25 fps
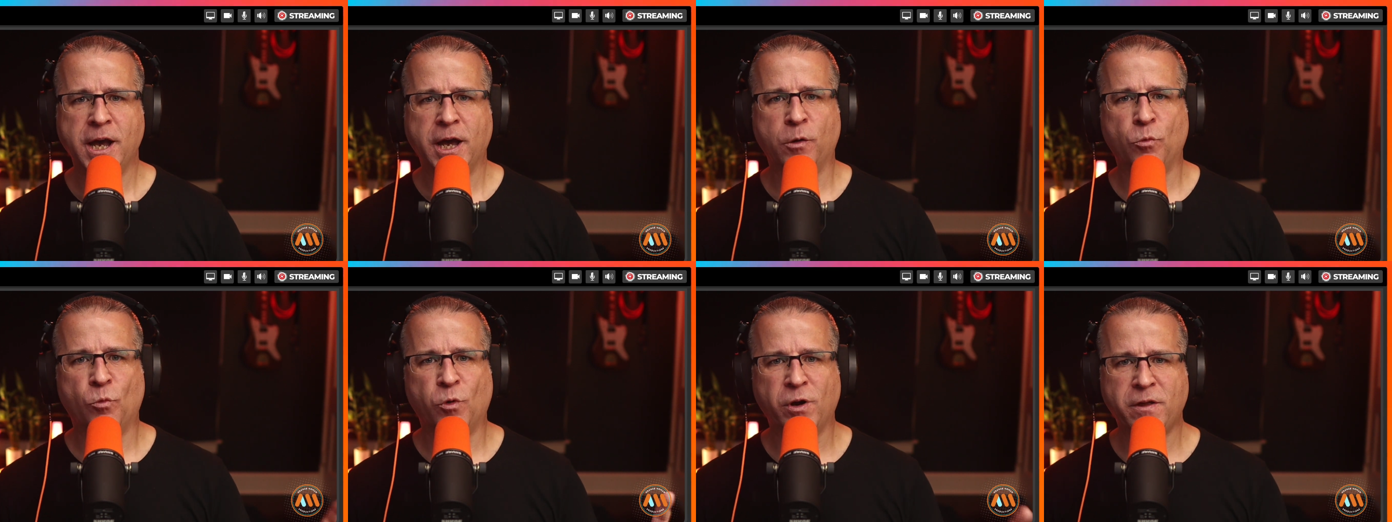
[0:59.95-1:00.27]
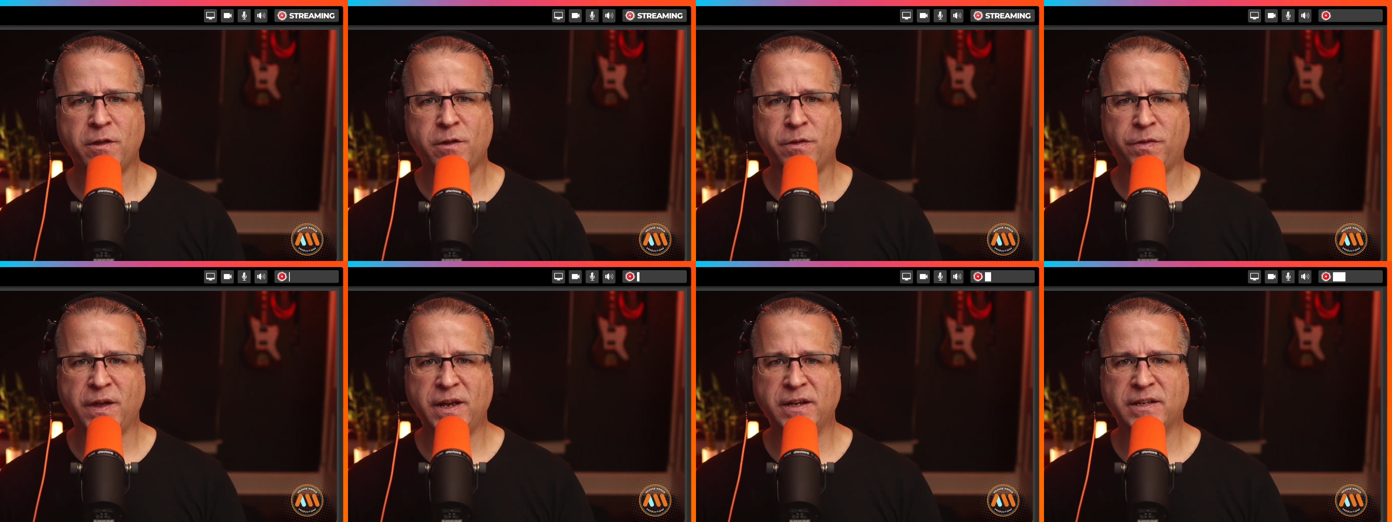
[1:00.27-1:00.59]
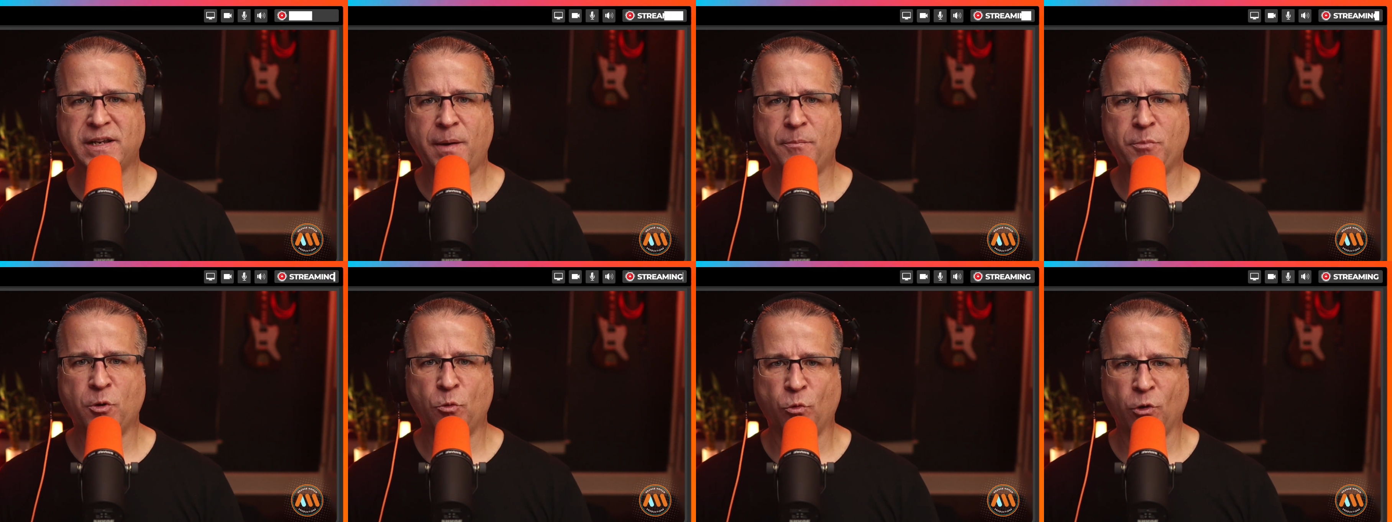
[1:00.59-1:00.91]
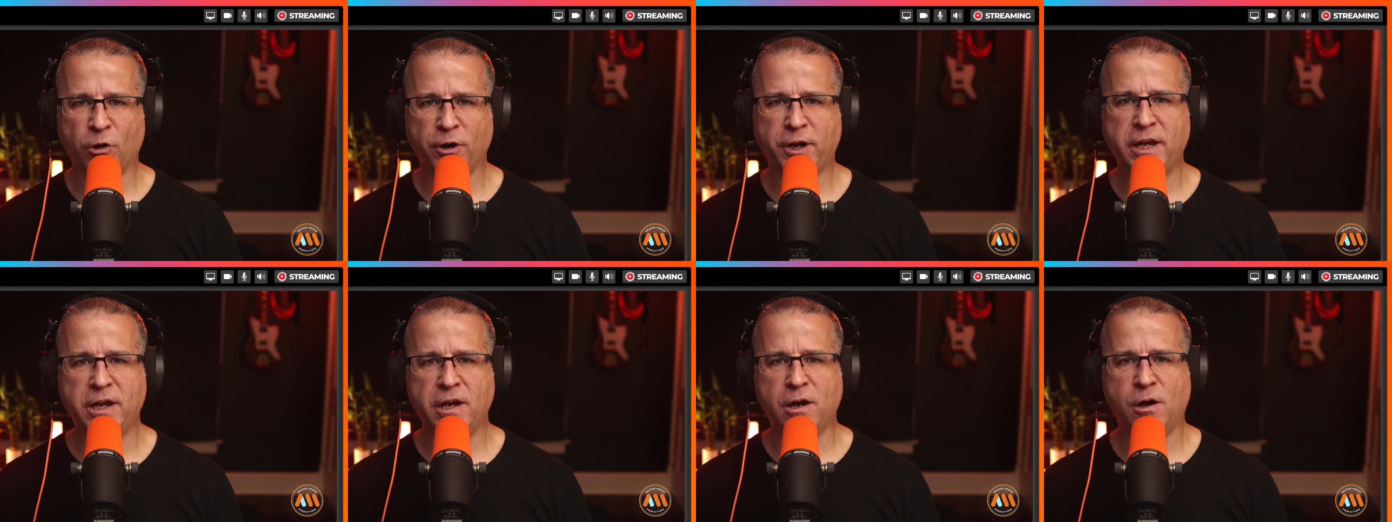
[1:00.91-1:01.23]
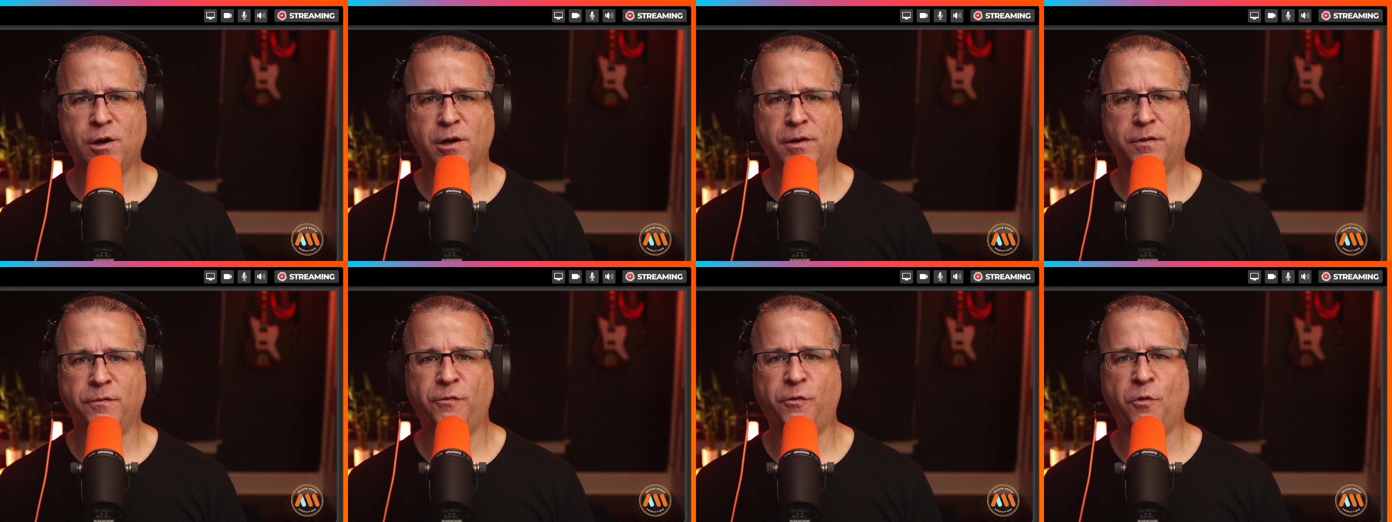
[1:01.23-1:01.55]
And one of the things I've been working
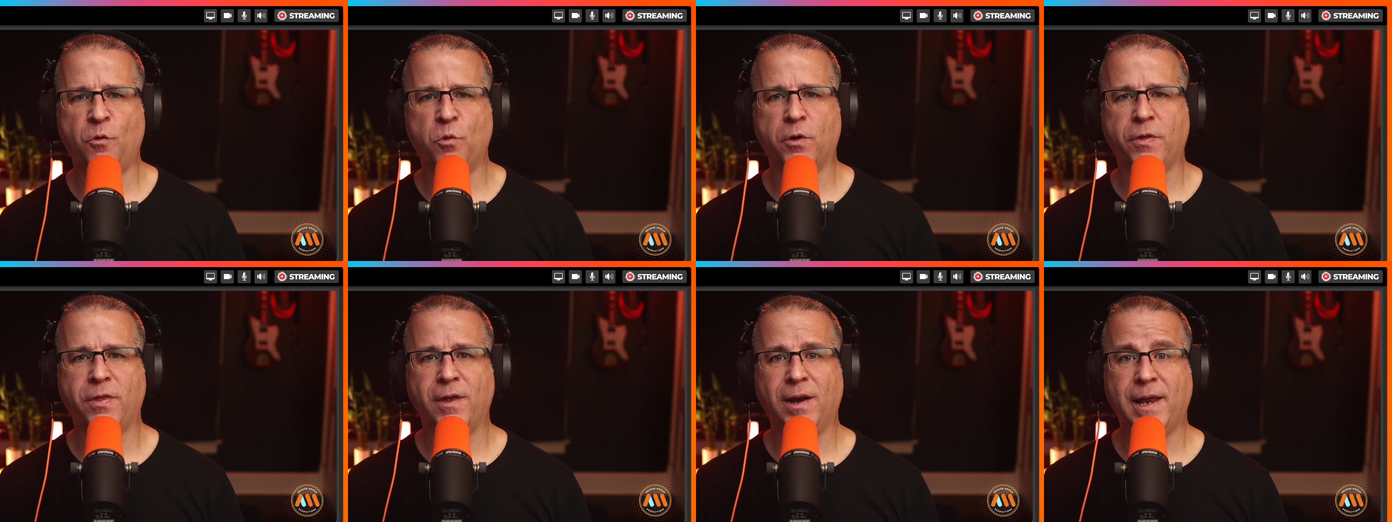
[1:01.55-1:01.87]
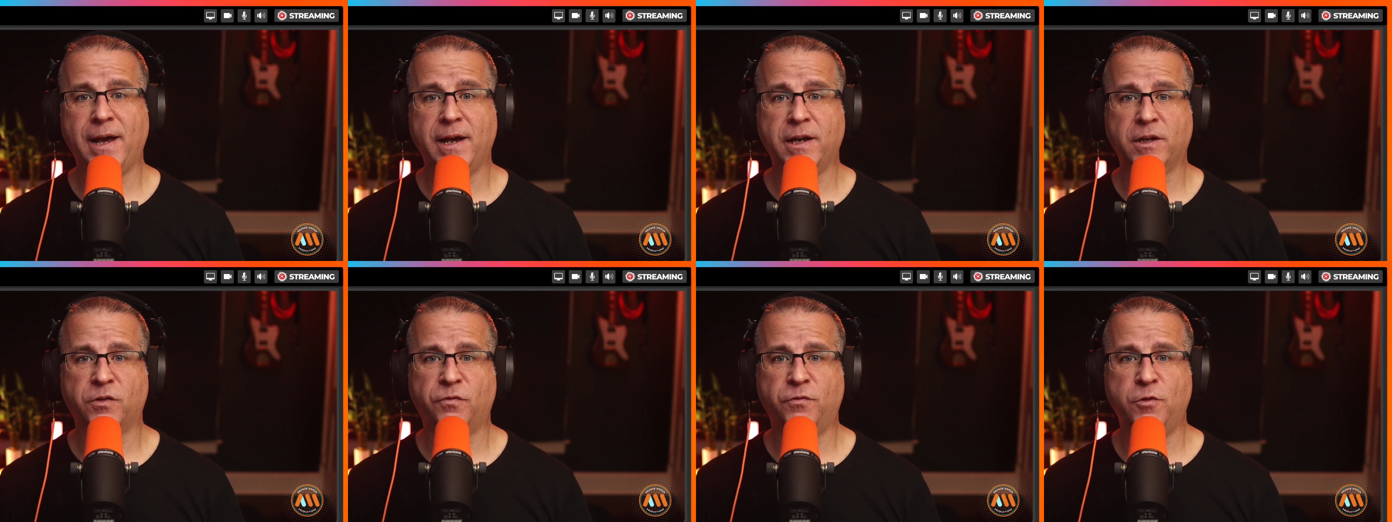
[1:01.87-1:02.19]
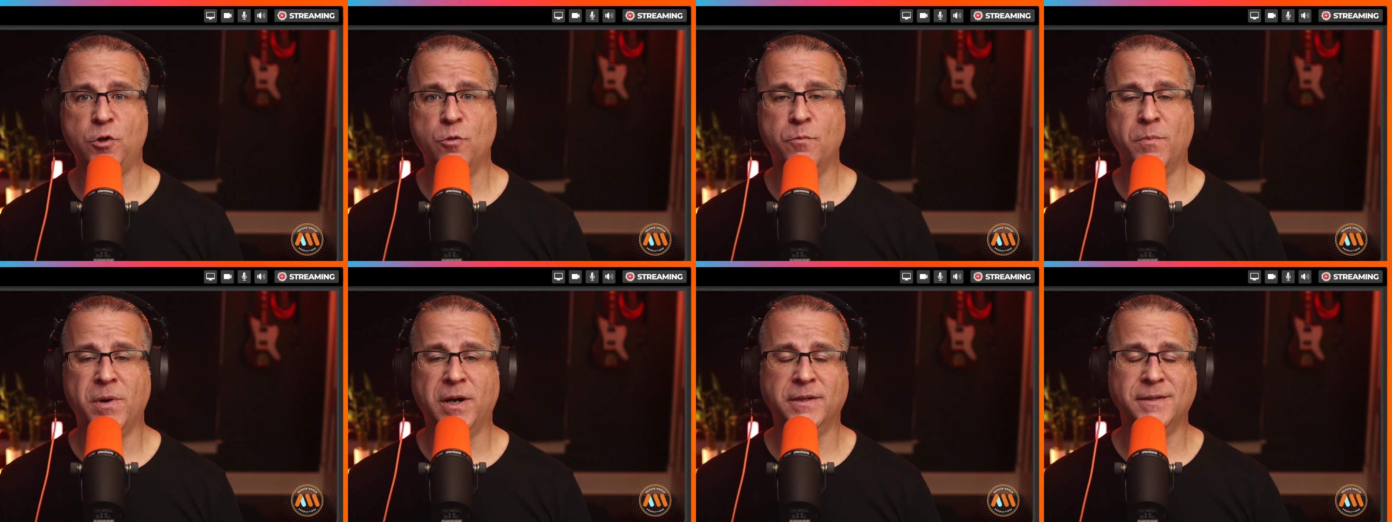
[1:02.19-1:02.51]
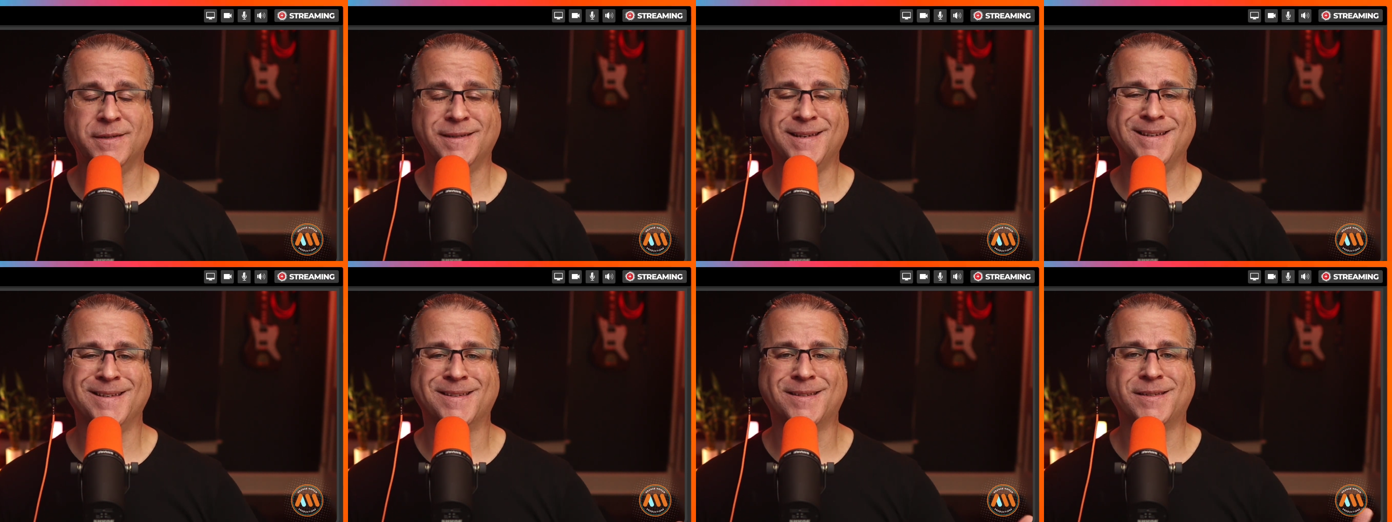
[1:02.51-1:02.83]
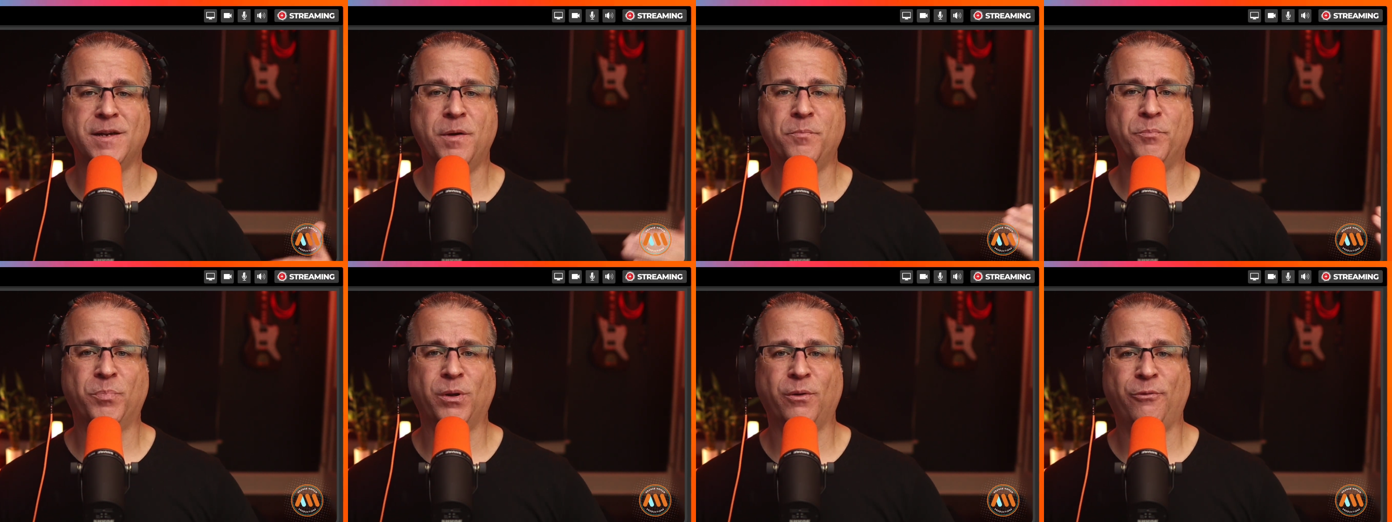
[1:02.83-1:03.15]
on for the last few months is
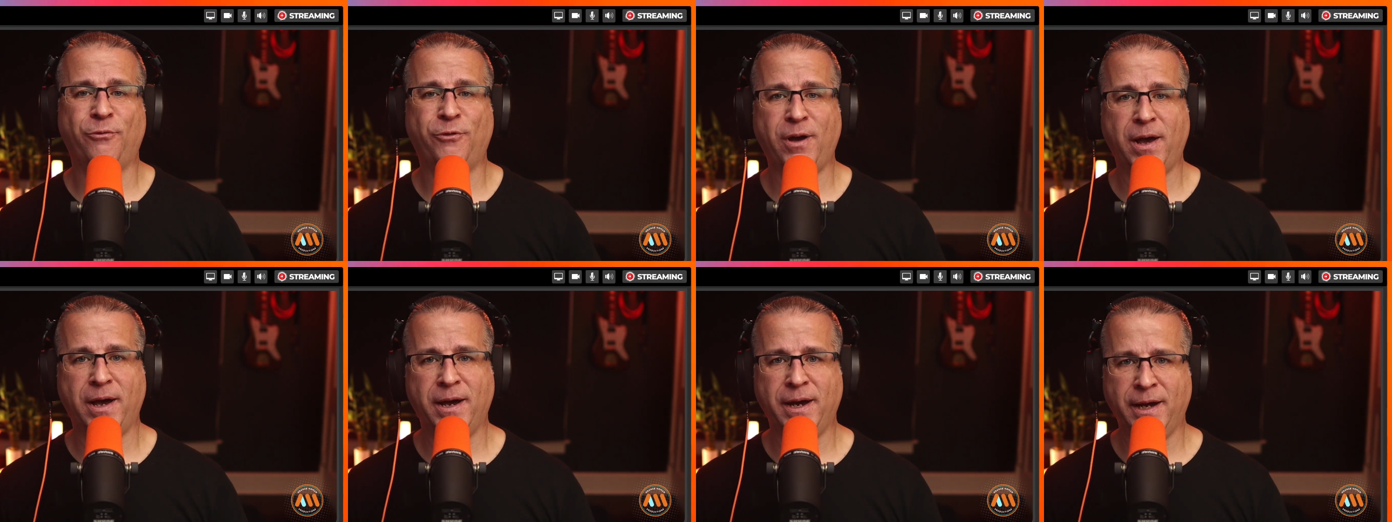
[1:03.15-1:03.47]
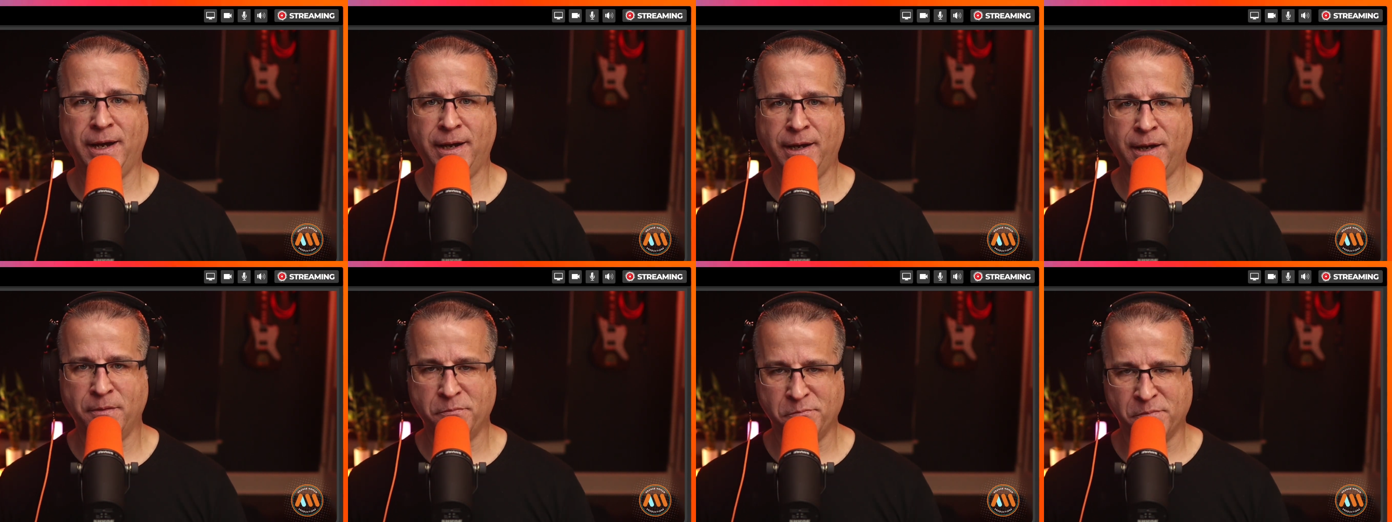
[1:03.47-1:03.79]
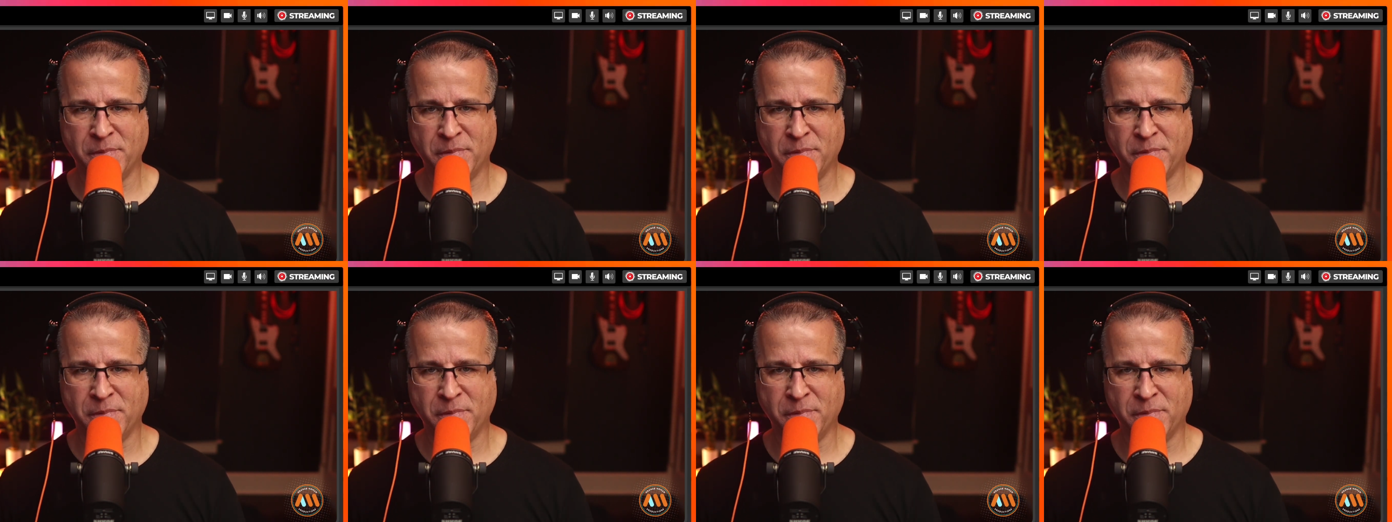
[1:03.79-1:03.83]
simplifying